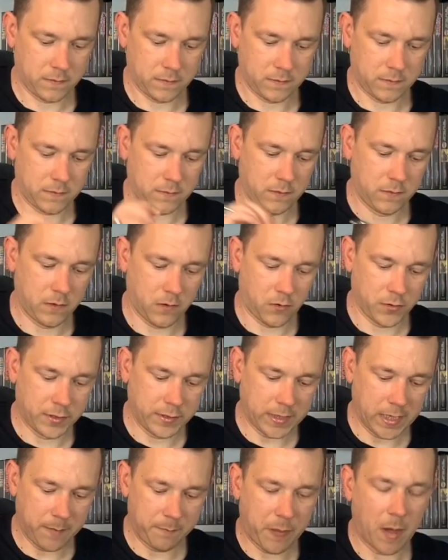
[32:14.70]

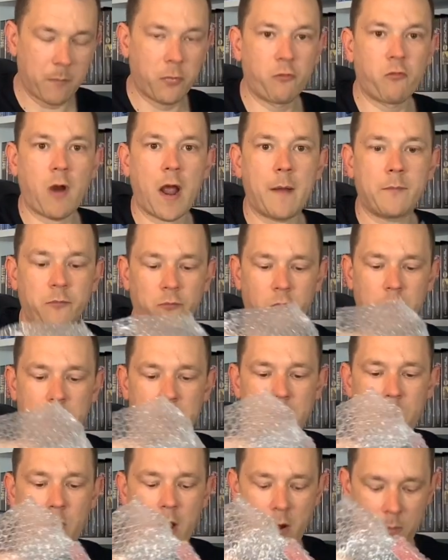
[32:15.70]
Nicely bubble wrapped,
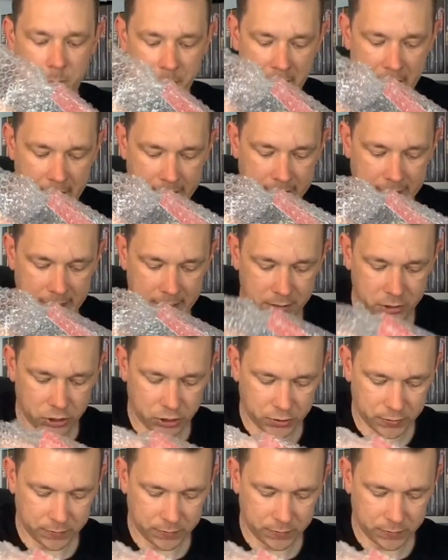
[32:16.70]
really well packaged.